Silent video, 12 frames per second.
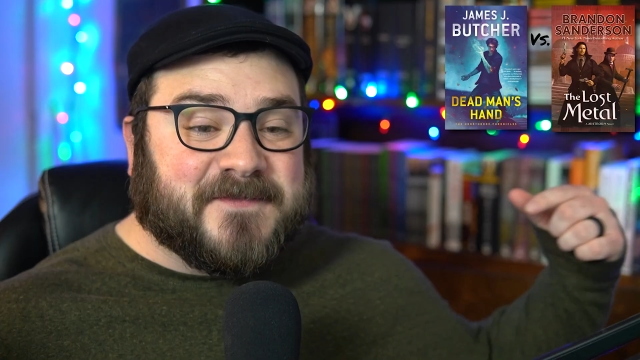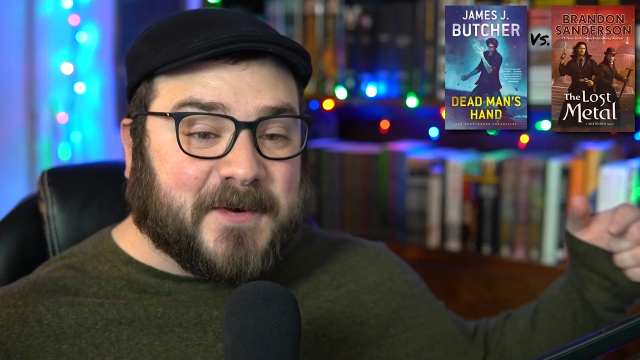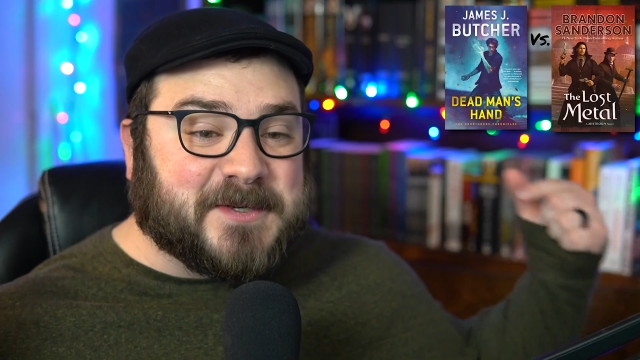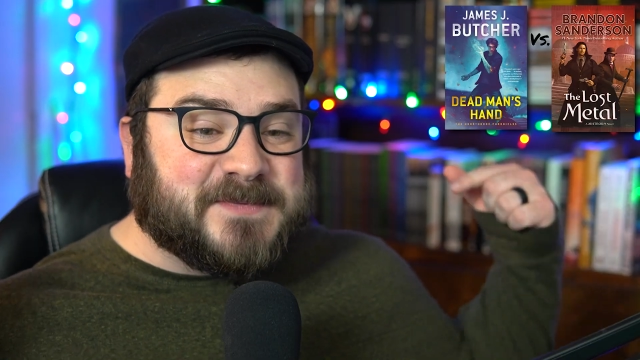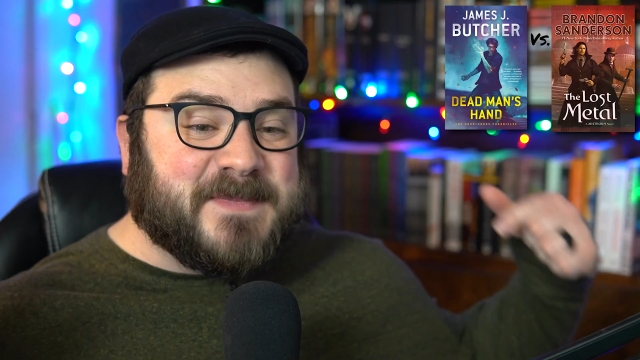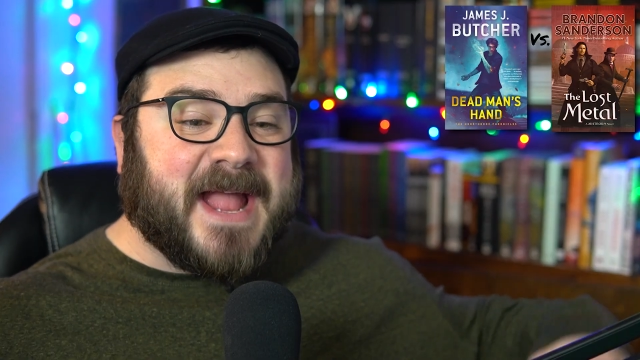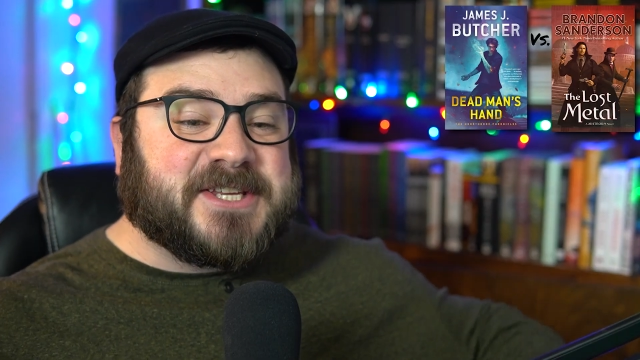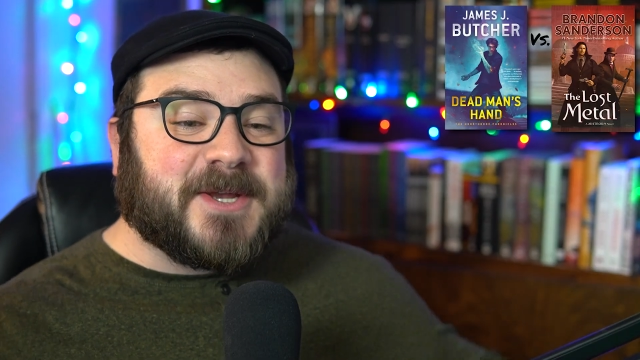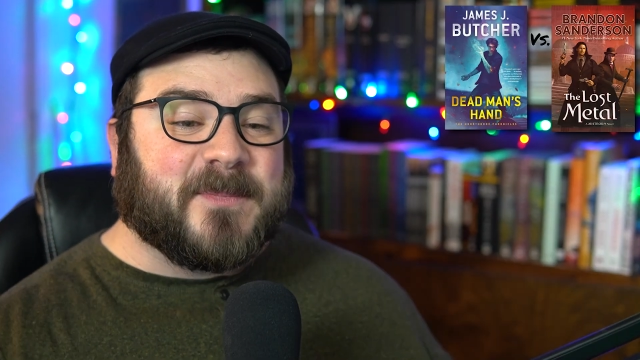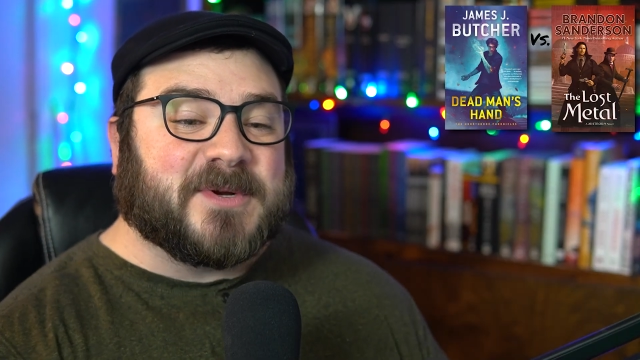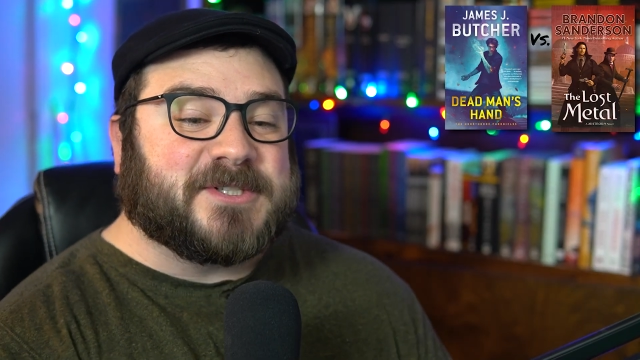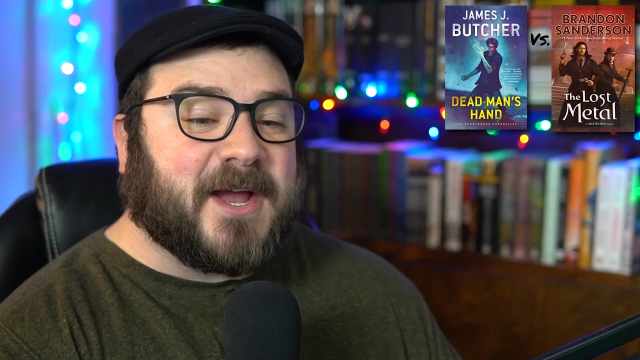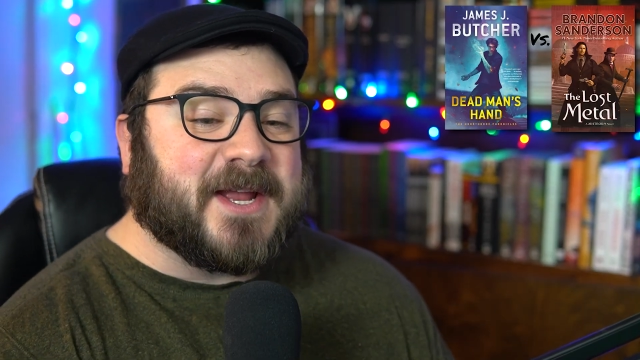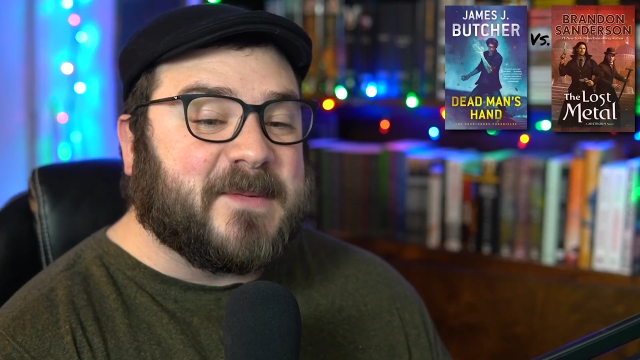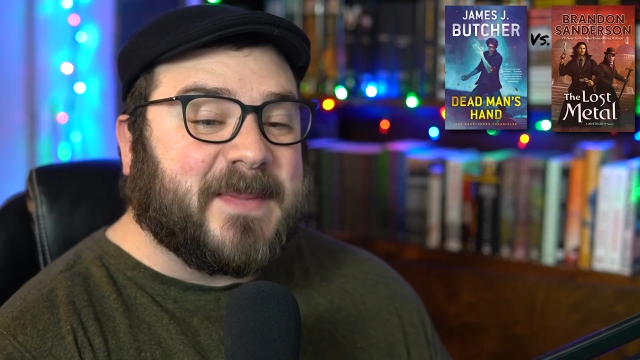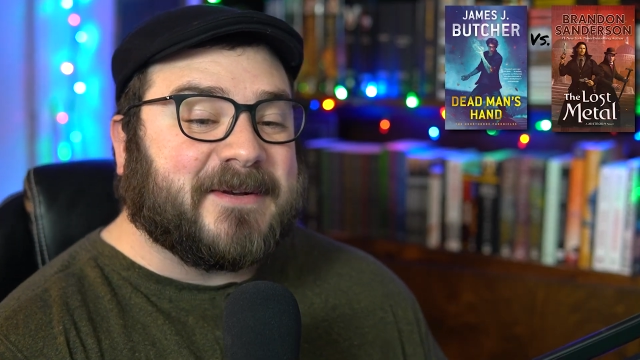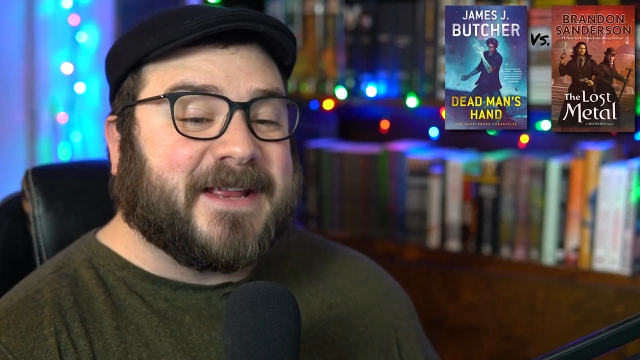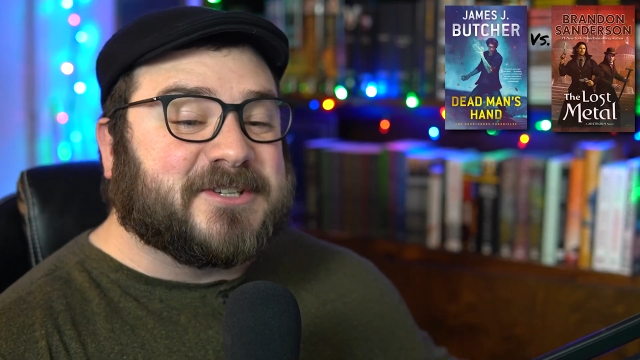first matchup we're talking
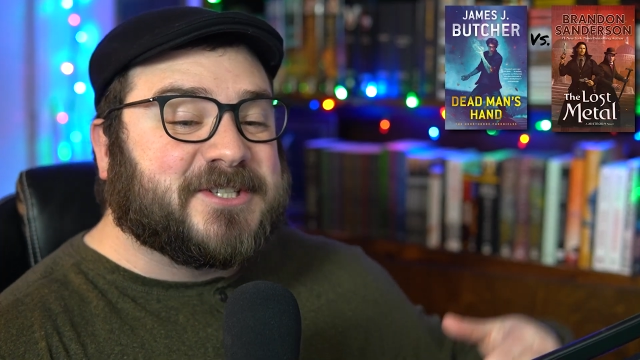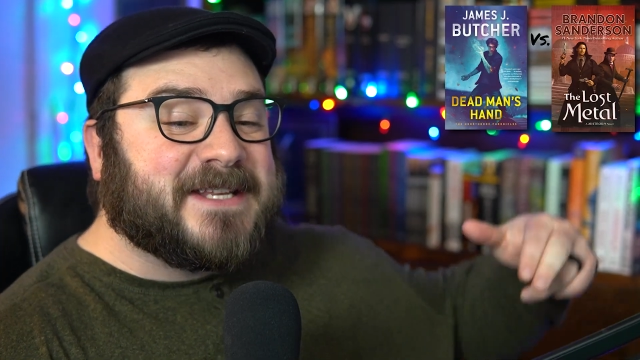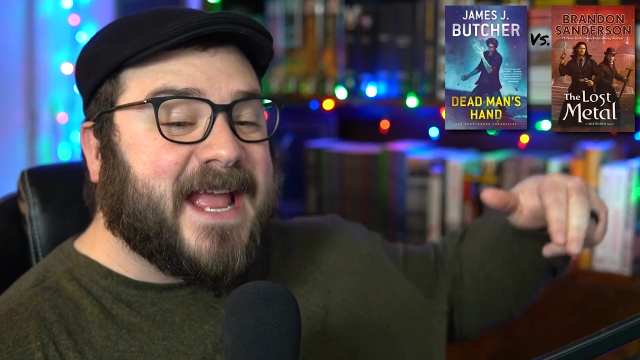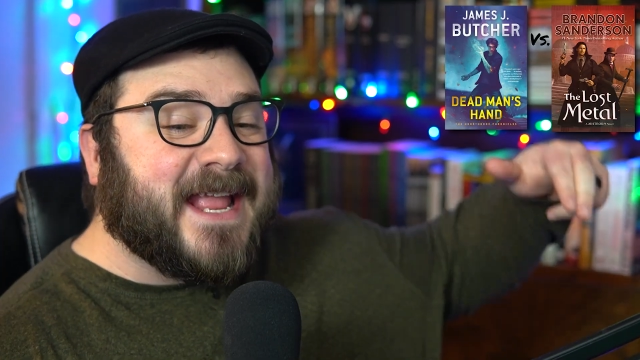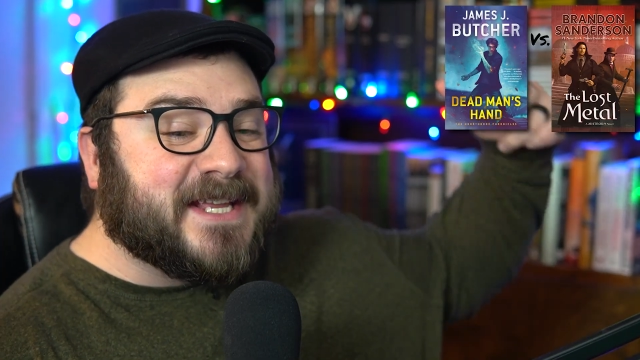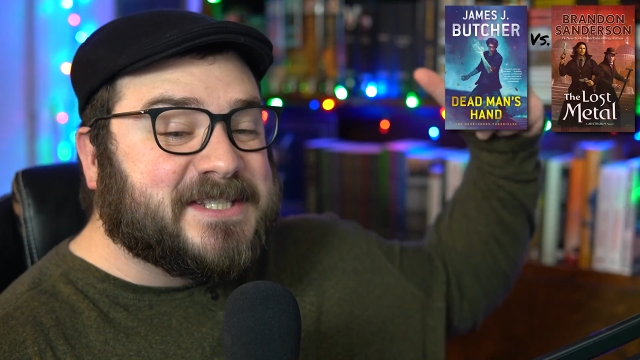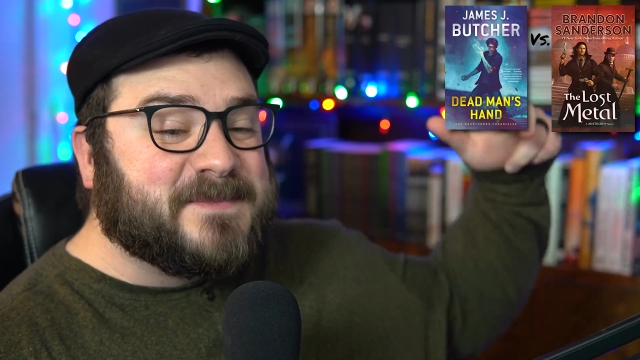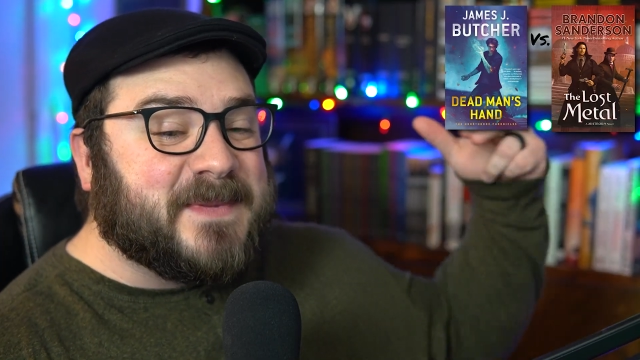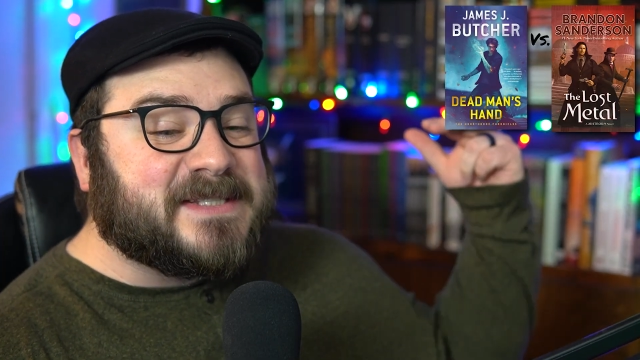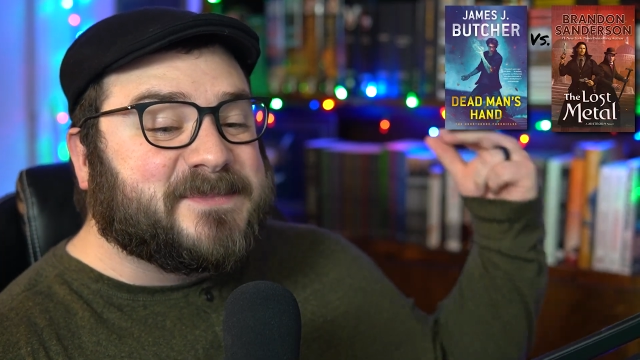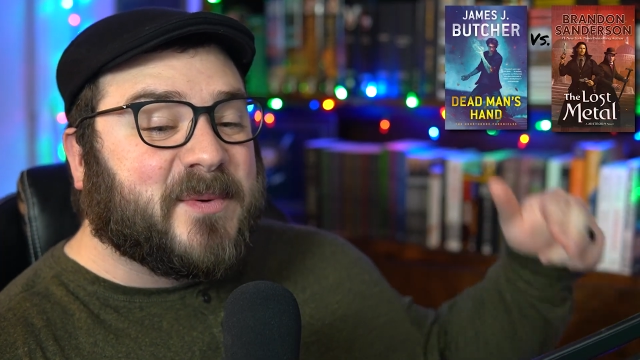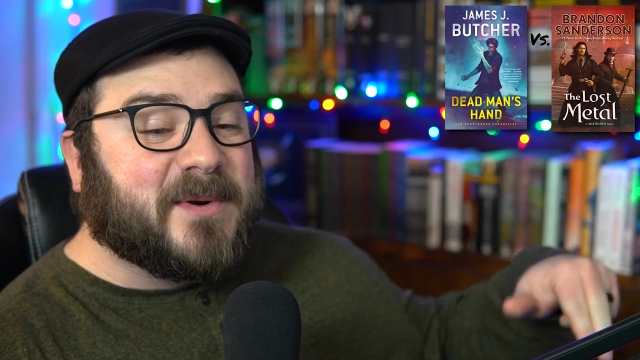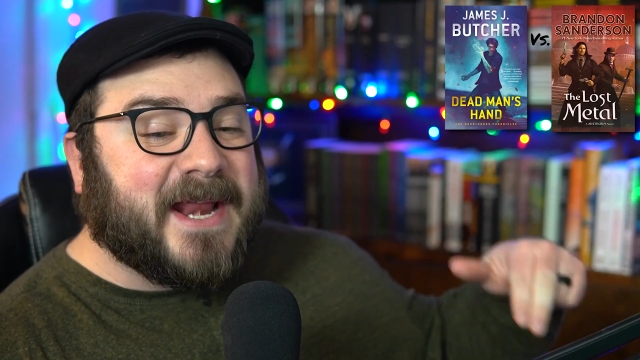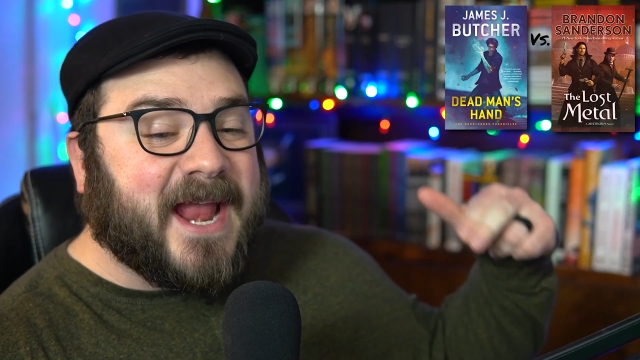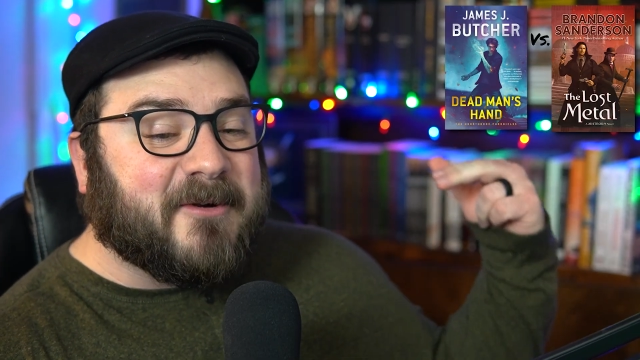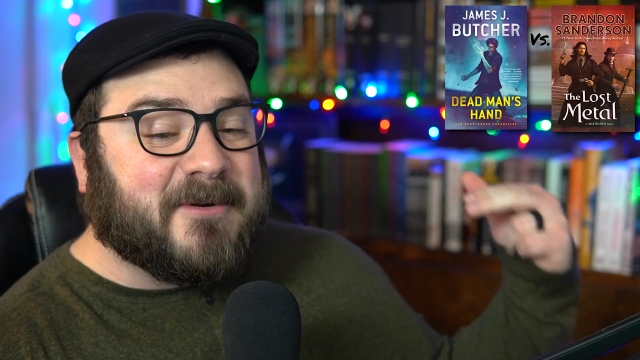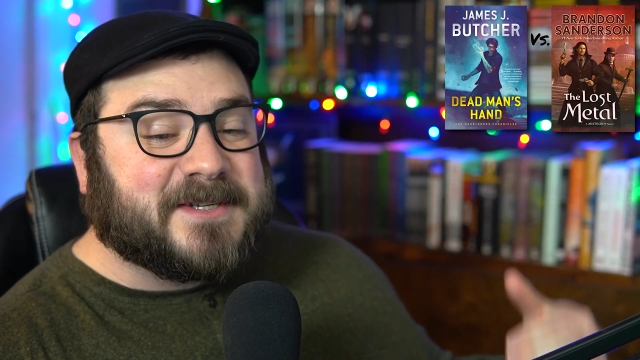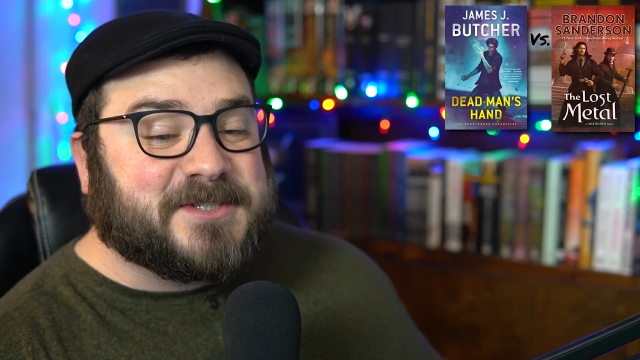about here today is Mistborn
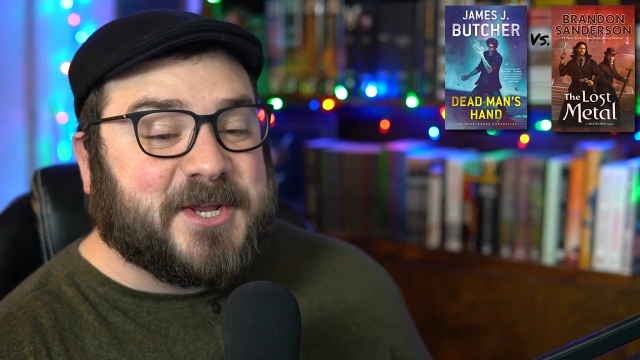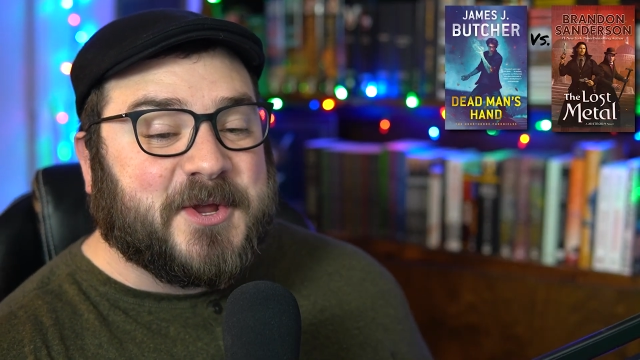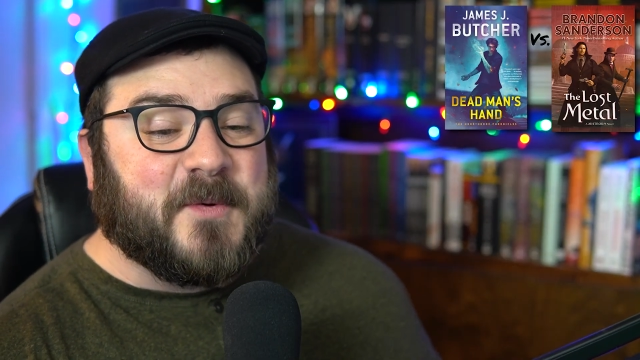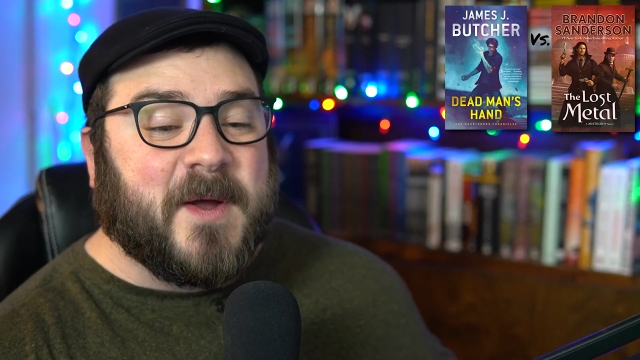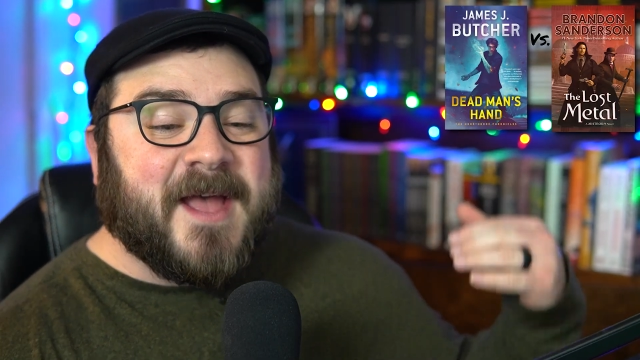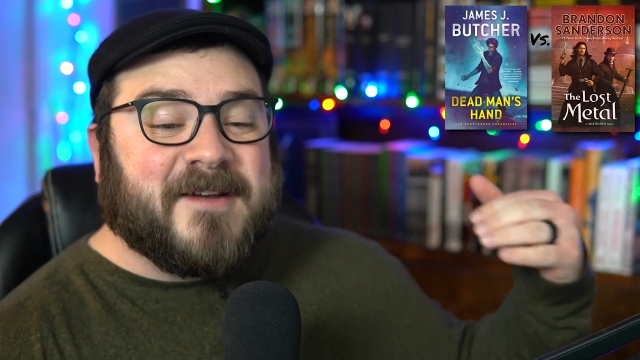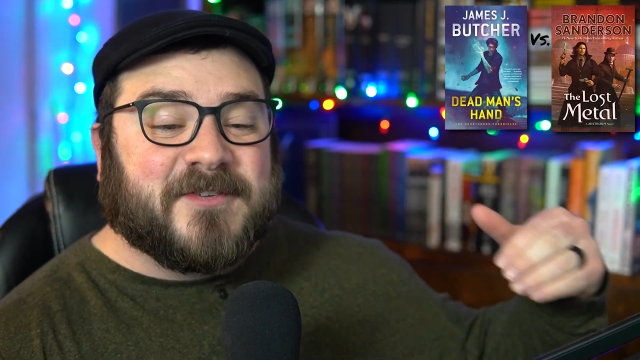Era 2